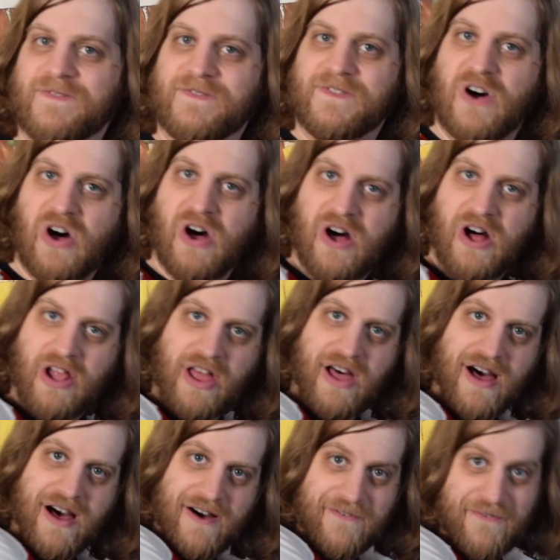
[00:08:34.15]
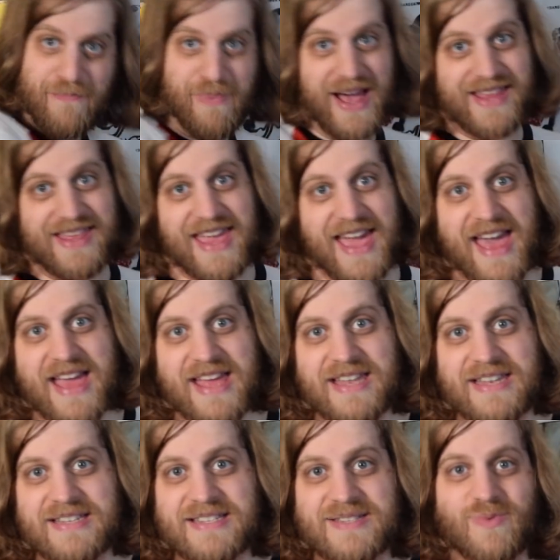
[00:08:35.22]
fall off by the
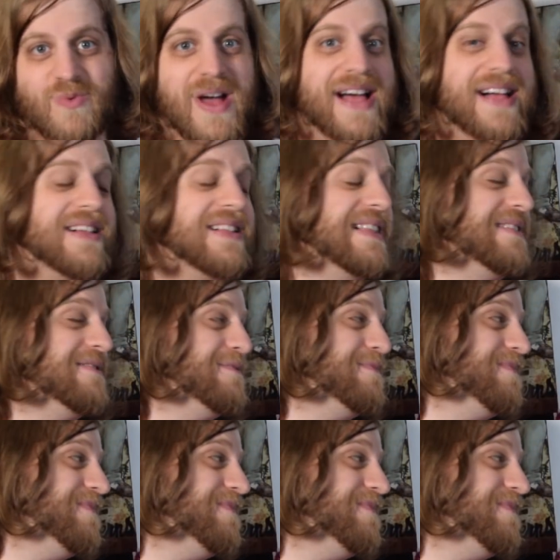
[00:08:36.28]
end. Well,